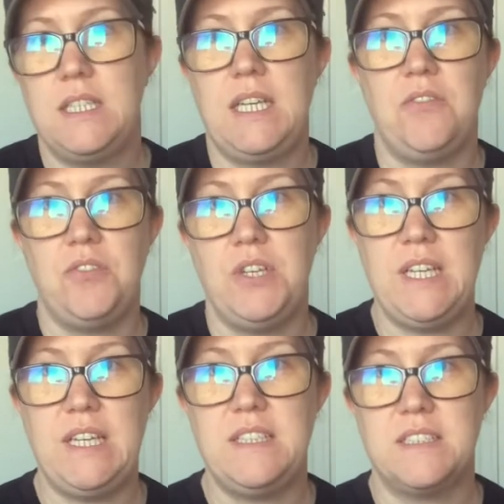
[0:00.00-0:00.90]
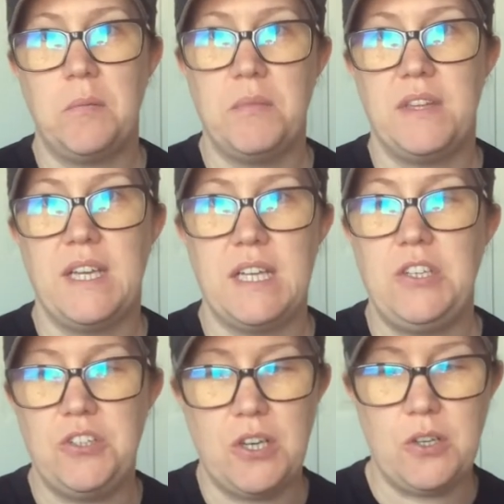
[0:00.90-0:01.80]
If you need something and
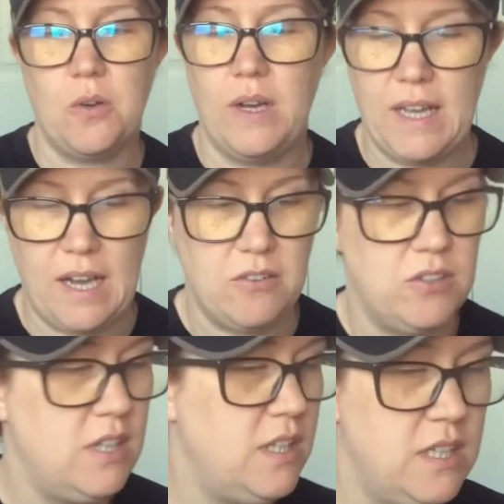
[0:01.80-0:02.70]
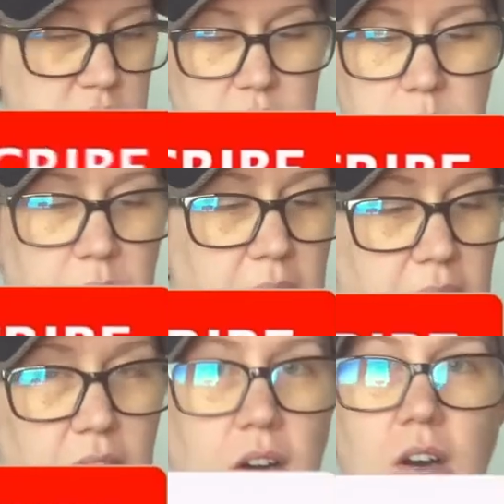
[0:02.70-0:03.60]
you don't quite have
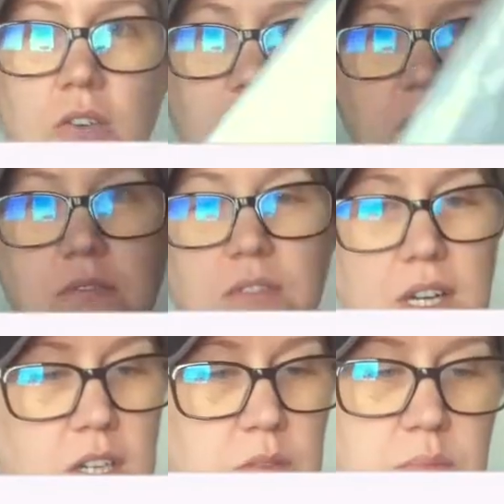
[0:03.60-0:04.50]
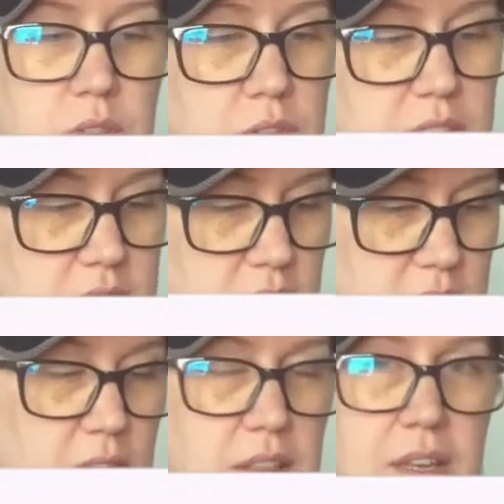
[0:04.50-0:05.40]
spare old envelopes or things like
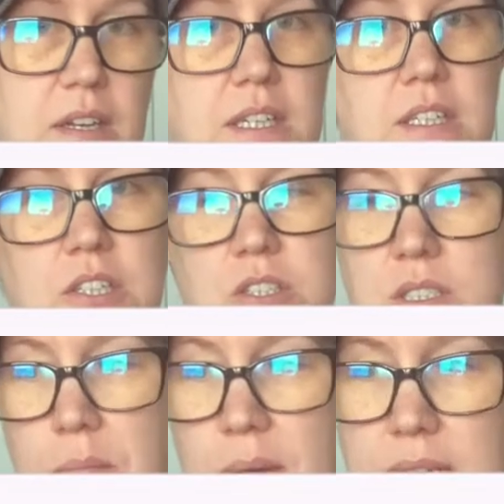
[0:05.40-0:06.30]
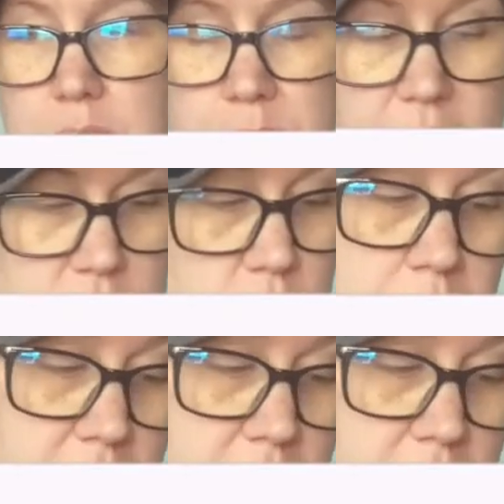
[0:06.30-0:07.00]
that, then I can use some mailing bags from